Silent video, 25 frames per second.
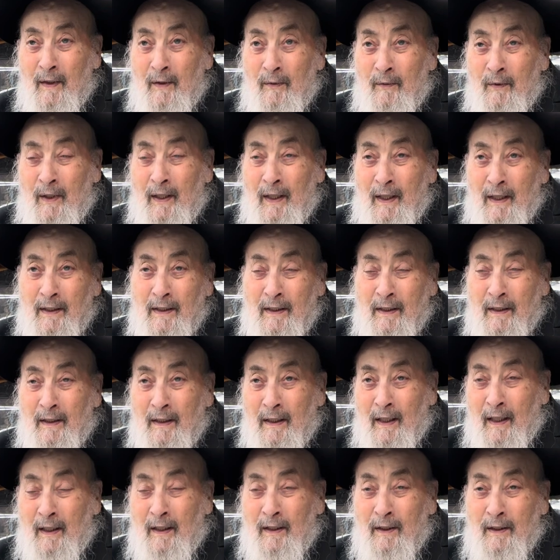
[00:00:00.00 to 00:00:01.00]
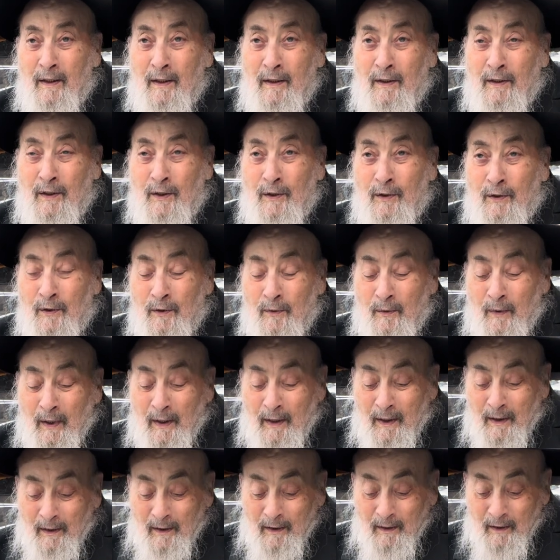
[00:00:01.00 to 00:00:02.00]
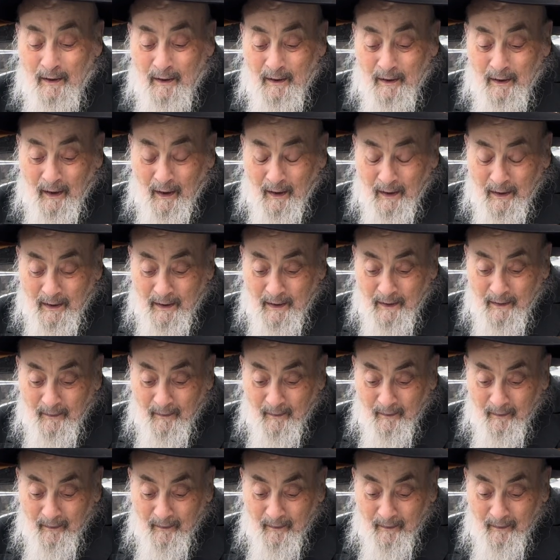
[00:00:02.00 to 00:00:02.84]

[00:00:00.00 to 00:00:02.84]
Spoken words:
We're asking that he should do what he does.